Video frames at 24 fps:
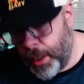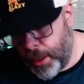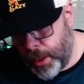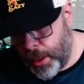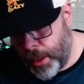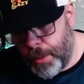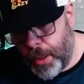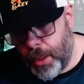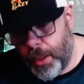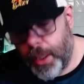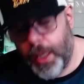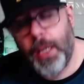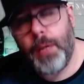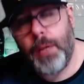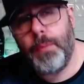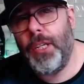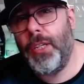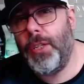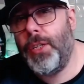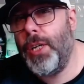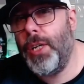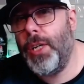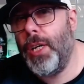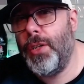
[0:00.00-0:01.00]
You might need a
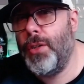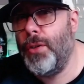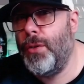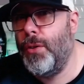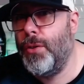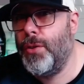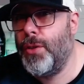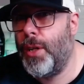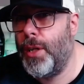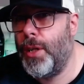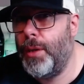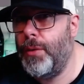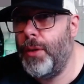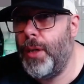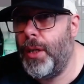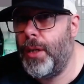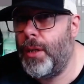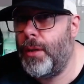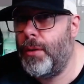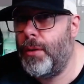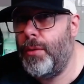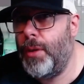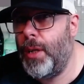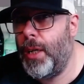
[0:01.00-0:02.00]
bit of chilli sauce on if you
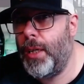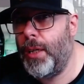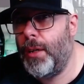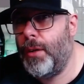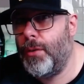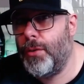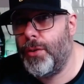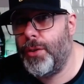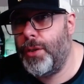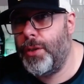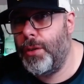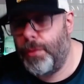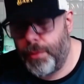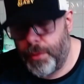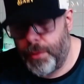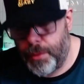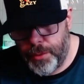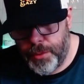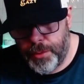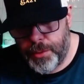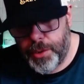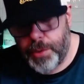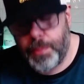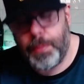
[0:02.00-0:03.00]
like really hot stuff
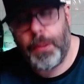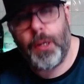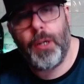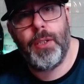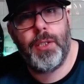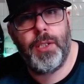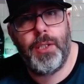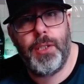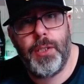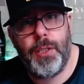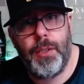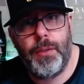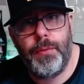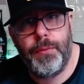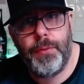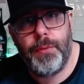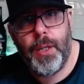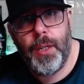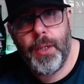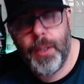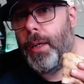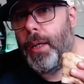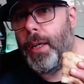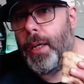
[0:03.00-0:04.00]
and spicy stuff.
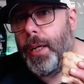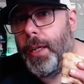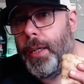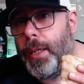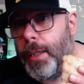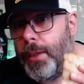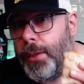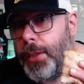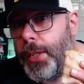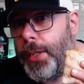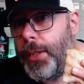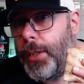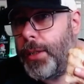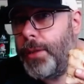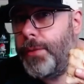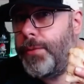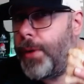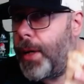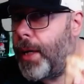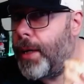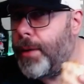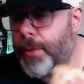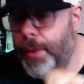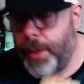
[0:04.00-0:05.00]
It is a nice
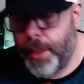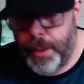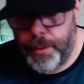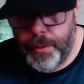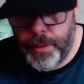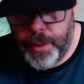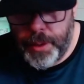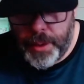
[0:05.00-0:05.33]
flavour though.